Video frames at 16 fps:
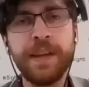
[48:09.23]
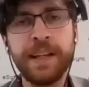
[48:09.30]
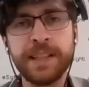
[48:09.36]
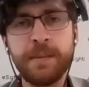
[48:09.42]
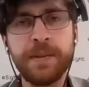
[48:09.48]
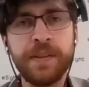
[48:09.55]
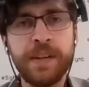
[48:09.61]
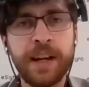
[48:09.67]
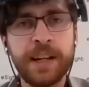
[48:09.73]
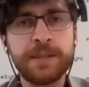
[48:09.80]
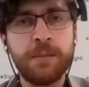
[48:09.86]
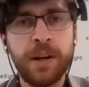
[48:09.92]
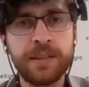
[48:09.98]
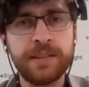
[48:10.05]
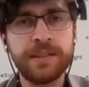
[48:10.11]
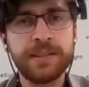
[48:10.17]
things about the
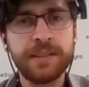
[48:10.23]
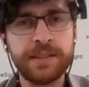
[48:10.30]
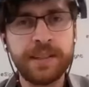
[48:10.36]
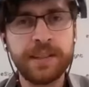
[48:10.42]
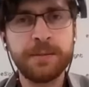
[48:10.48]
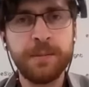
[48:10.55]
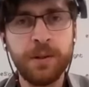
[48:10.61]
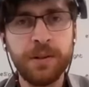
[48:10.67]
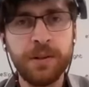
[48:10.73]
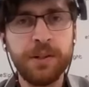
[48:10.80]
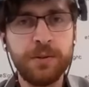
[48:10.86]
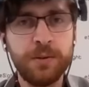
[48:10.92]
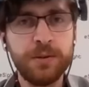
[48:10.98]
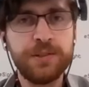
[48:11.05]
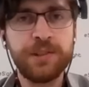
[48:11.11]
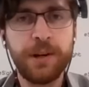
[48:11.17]
Xbox's accessibility
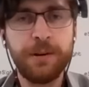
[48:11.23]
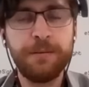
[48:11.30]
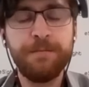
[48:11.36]
tools. So.